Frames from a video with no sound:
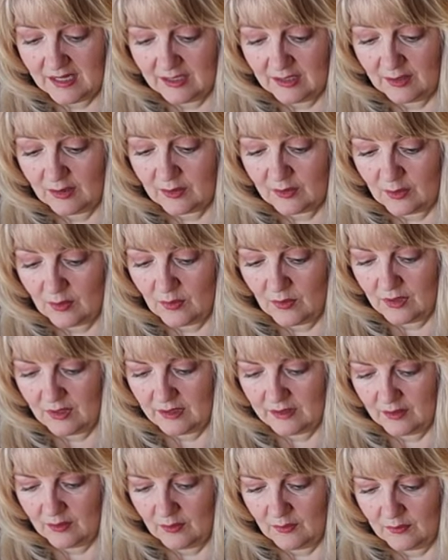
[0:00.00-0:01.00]
could throw
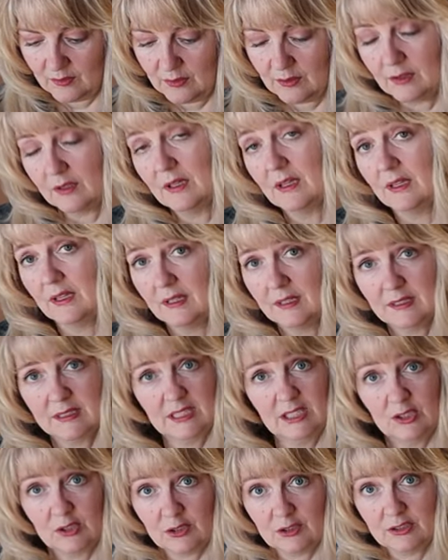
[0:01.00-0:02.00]
on over
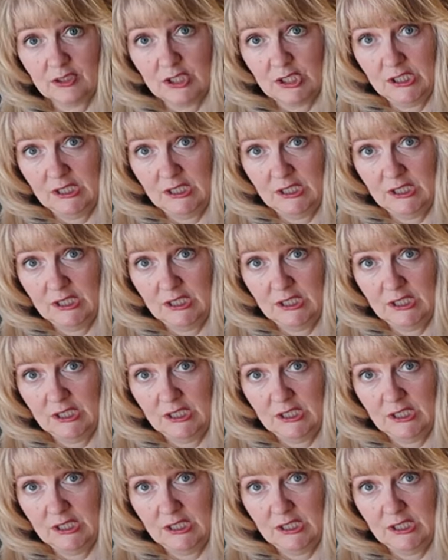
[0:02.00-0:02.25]
t-shirt and